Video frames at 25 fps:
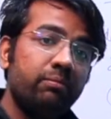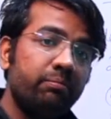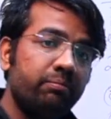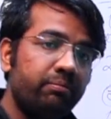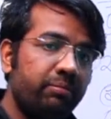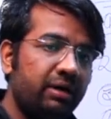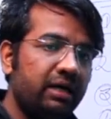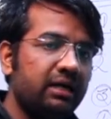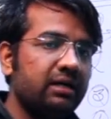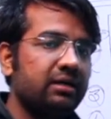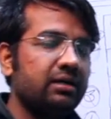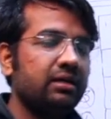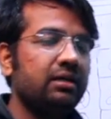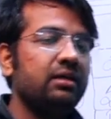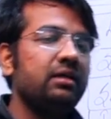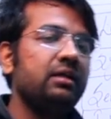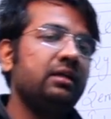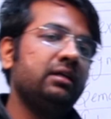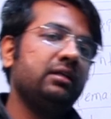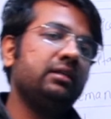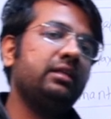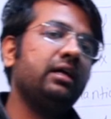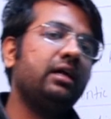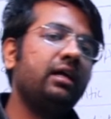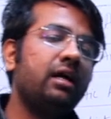but
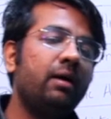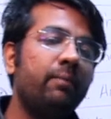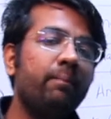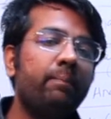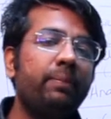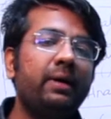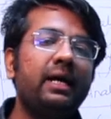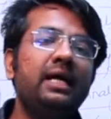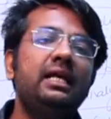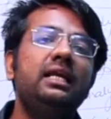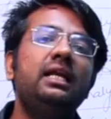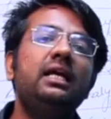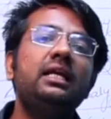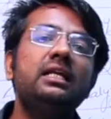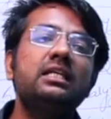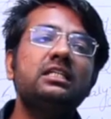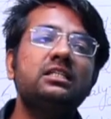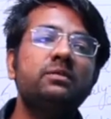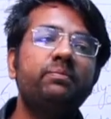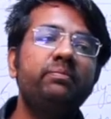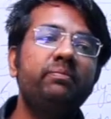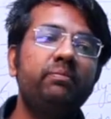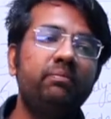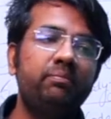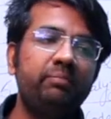the compiler is
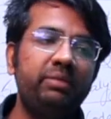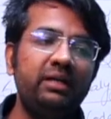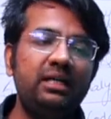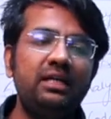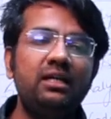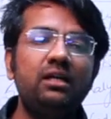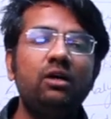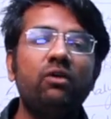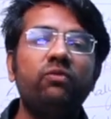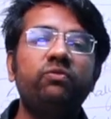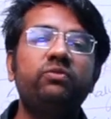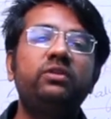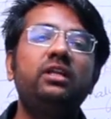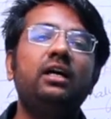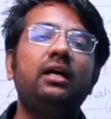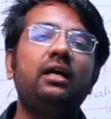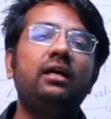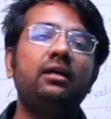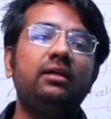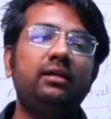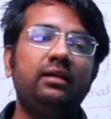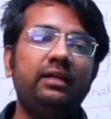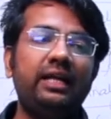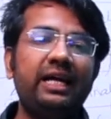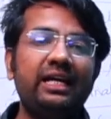built of the
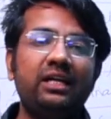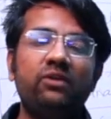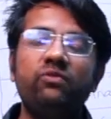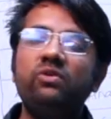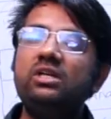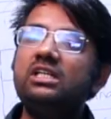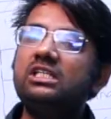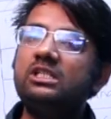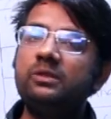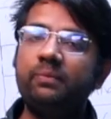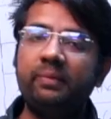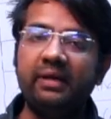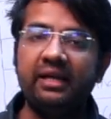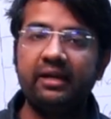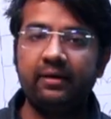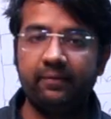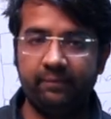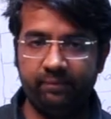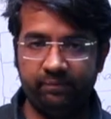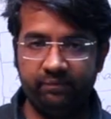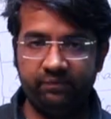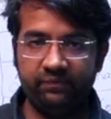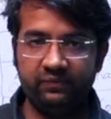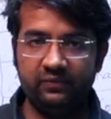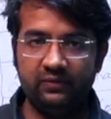language B.
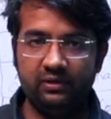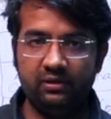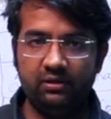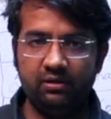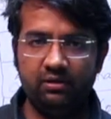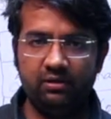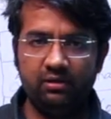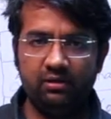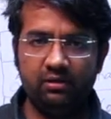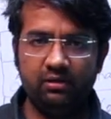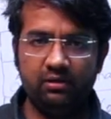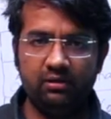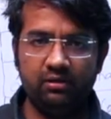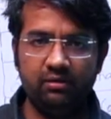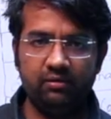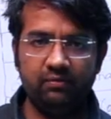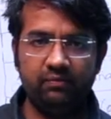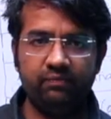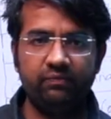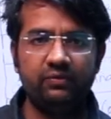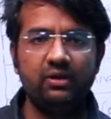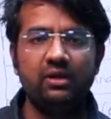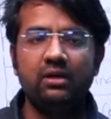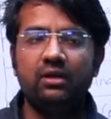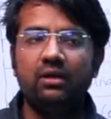
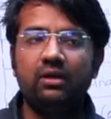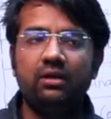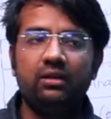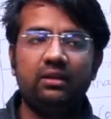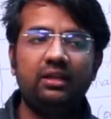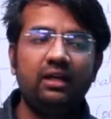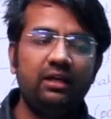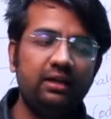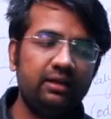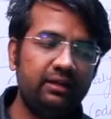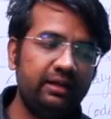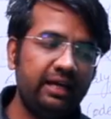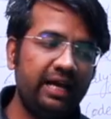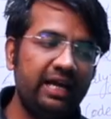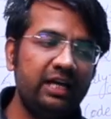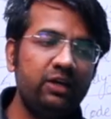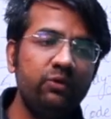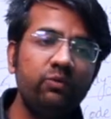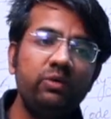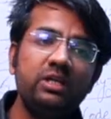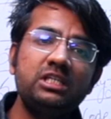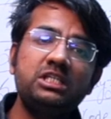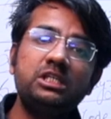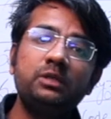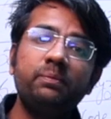The
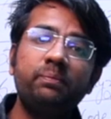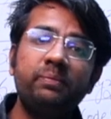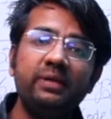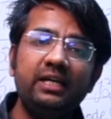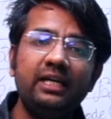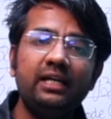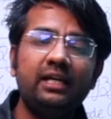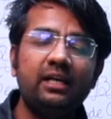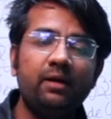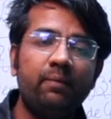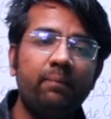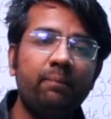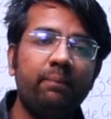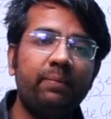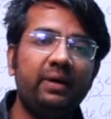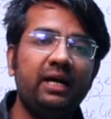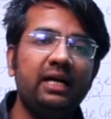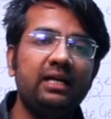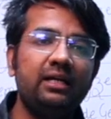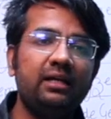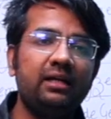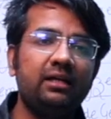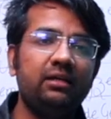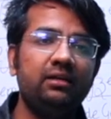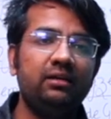language B
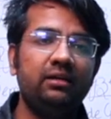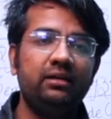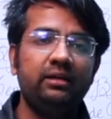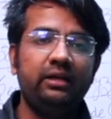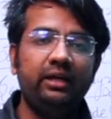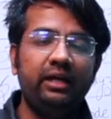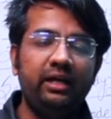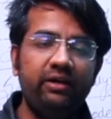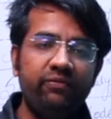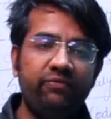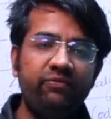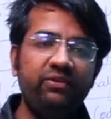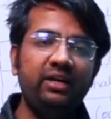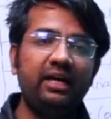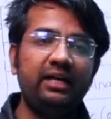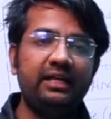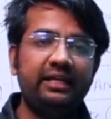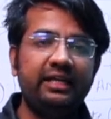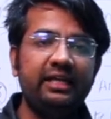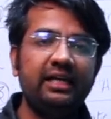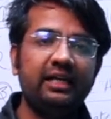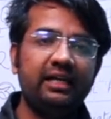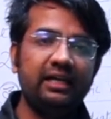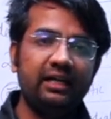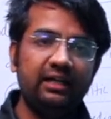compiler, if we are
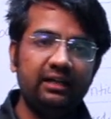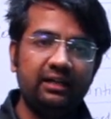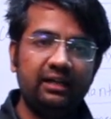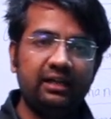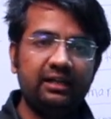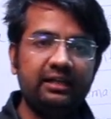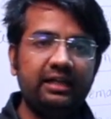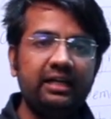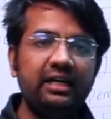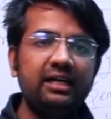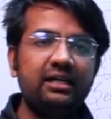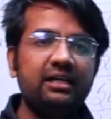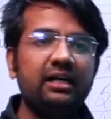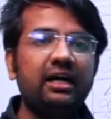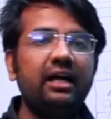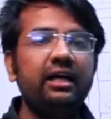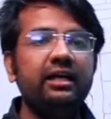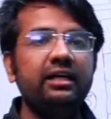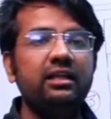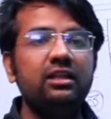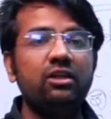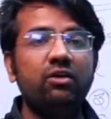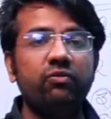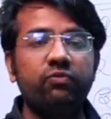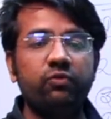taking the data
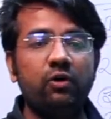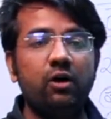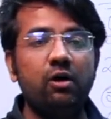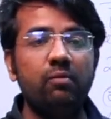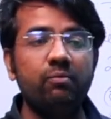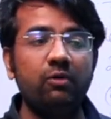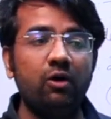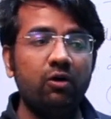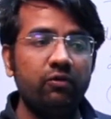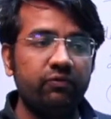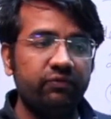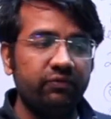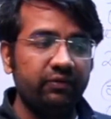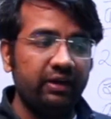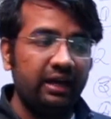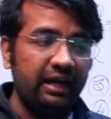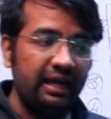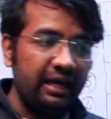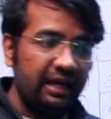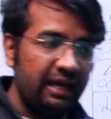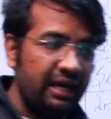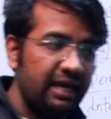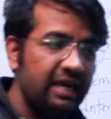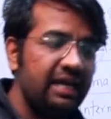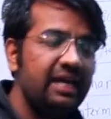in the form of
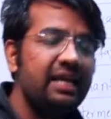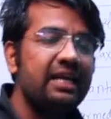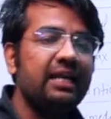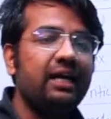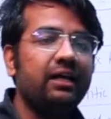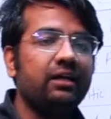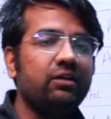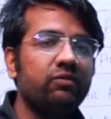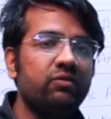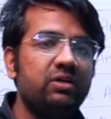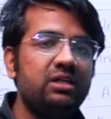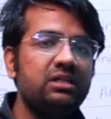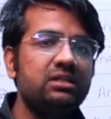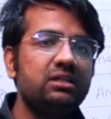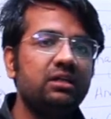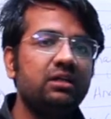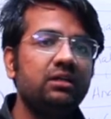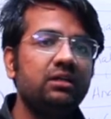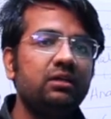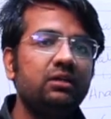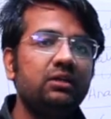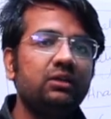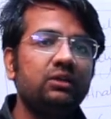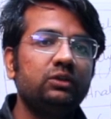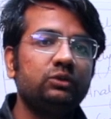A language,
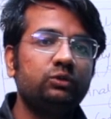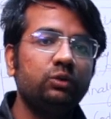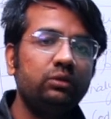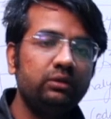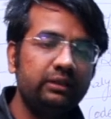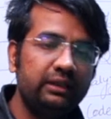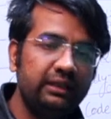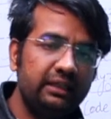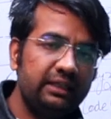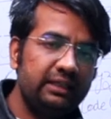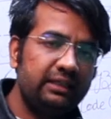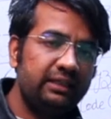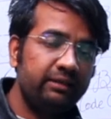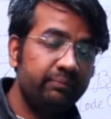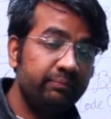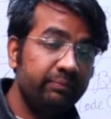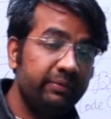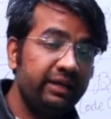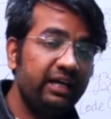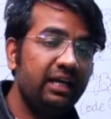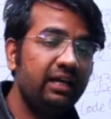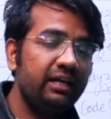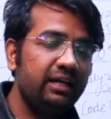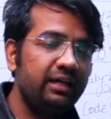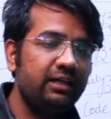so it
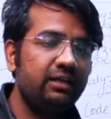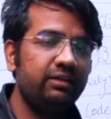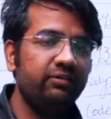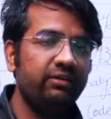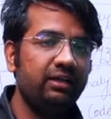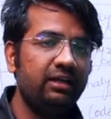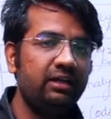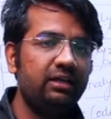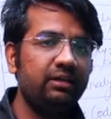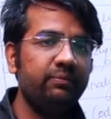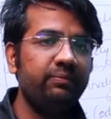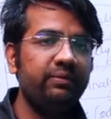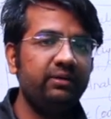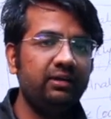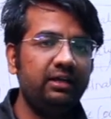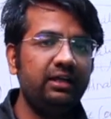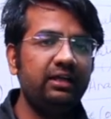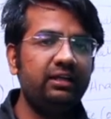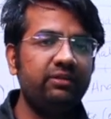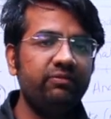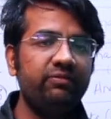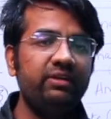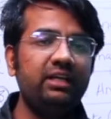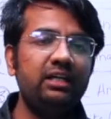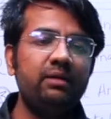
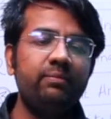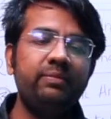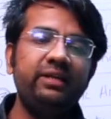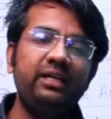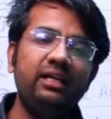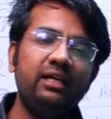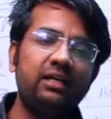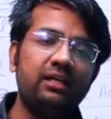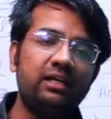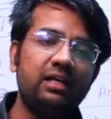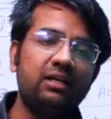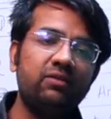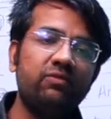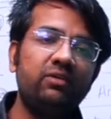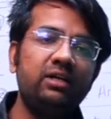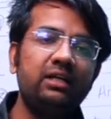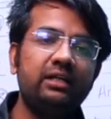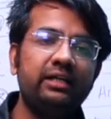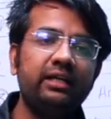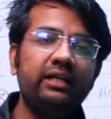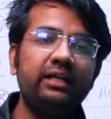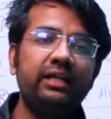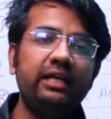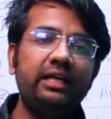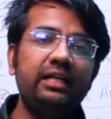will be
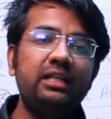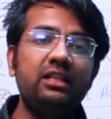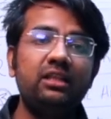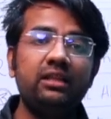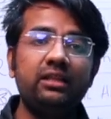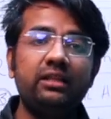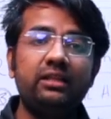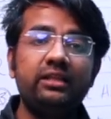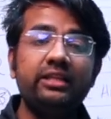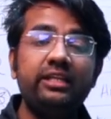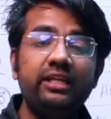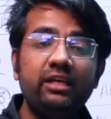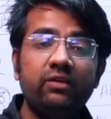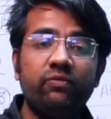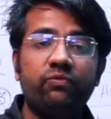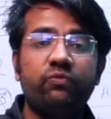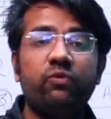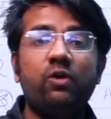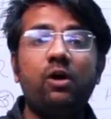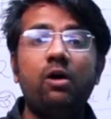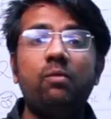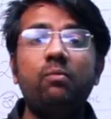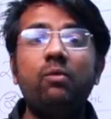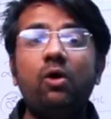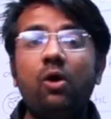converted in the
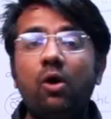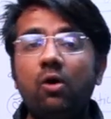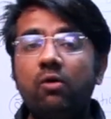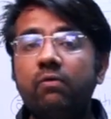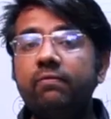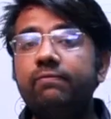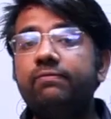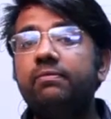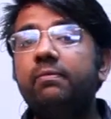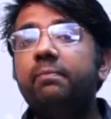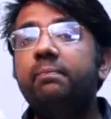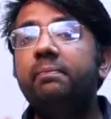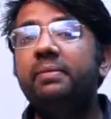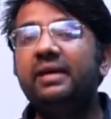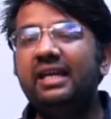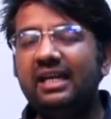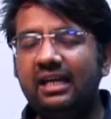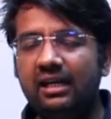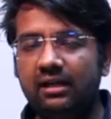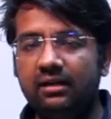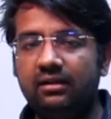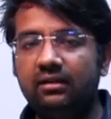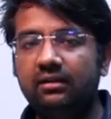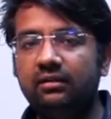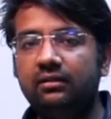form of
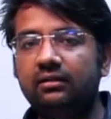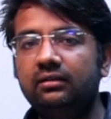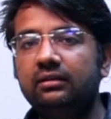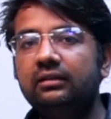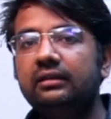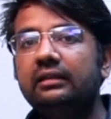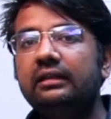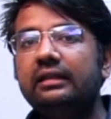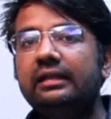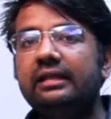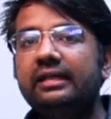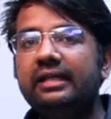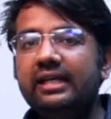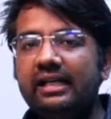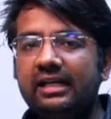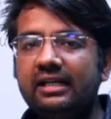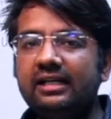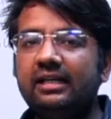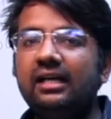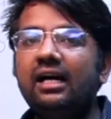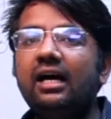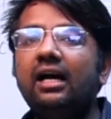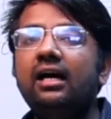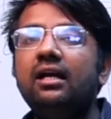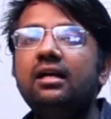B
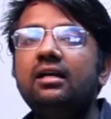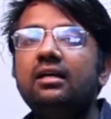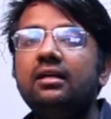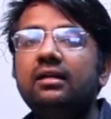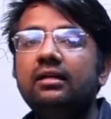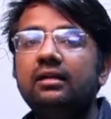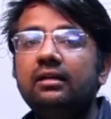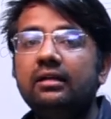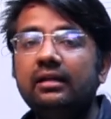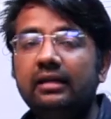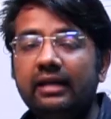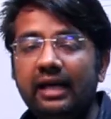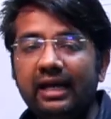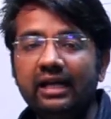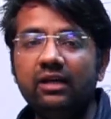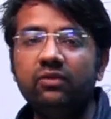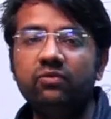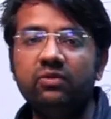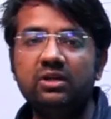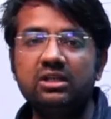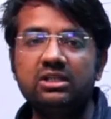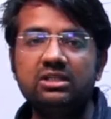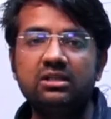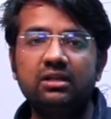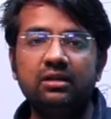data
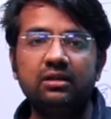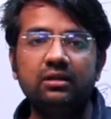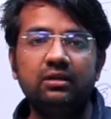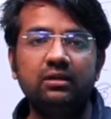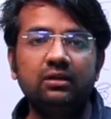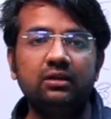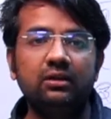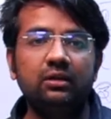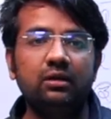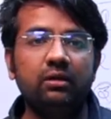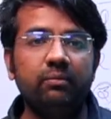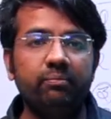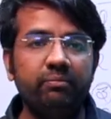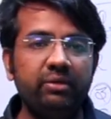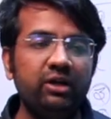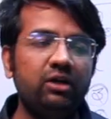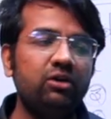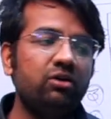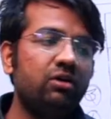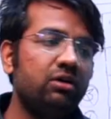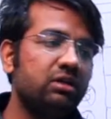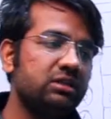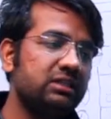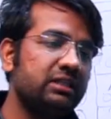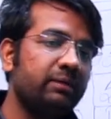language,
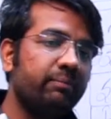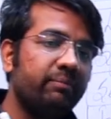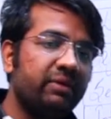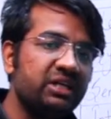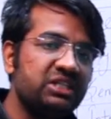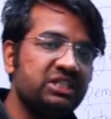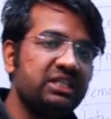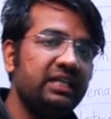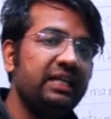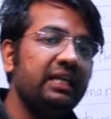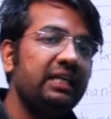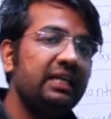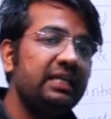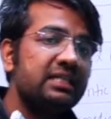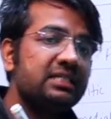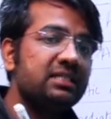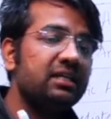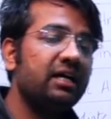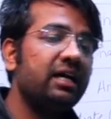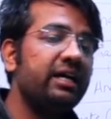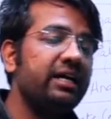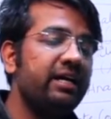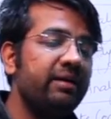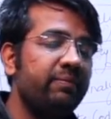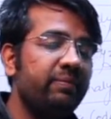because the machine is
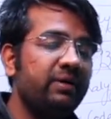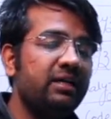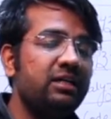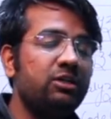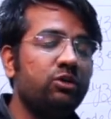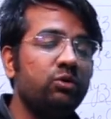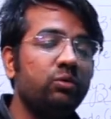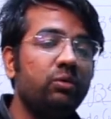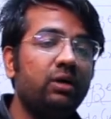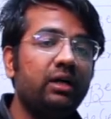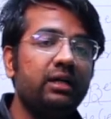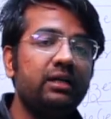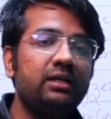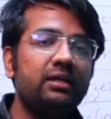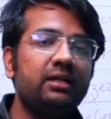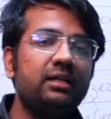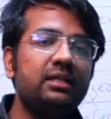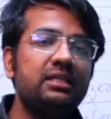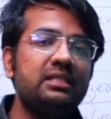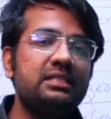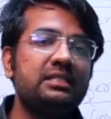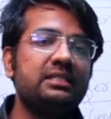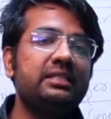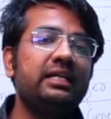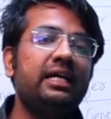able to
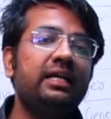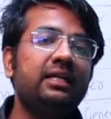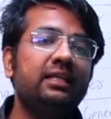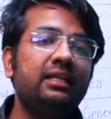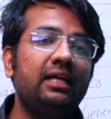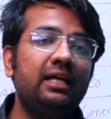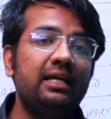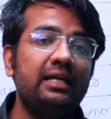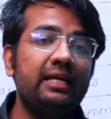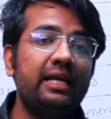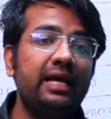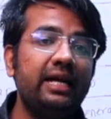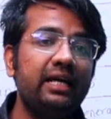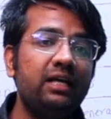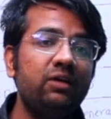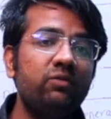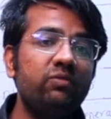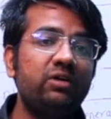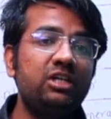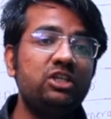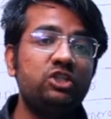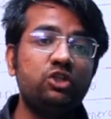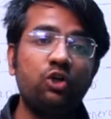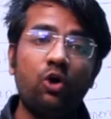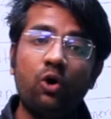understand the
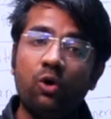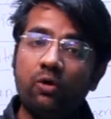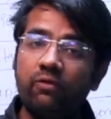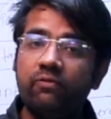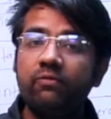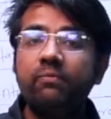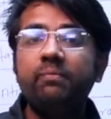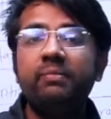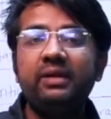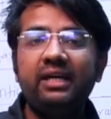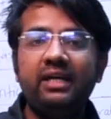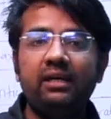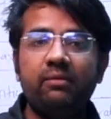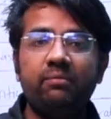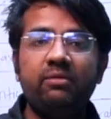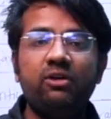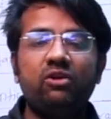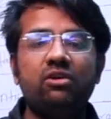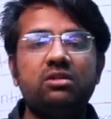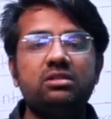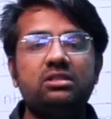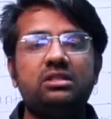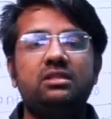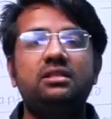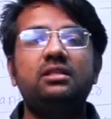language of B,
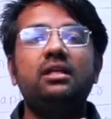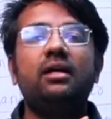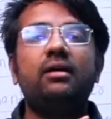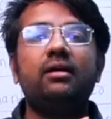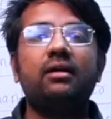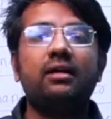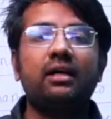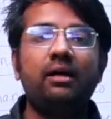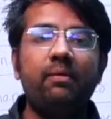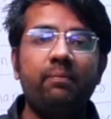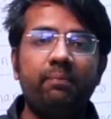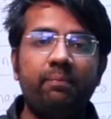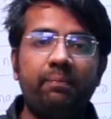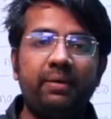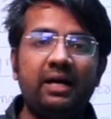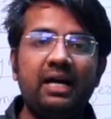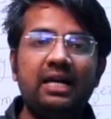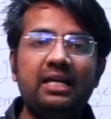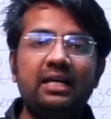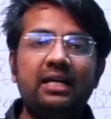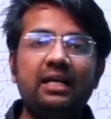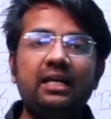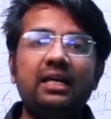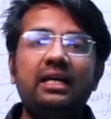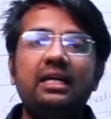because the
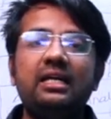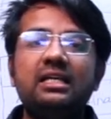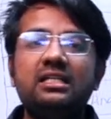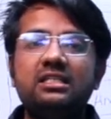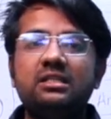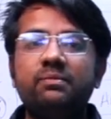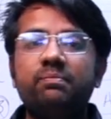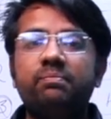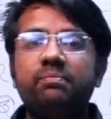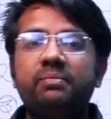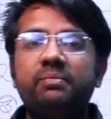compiler is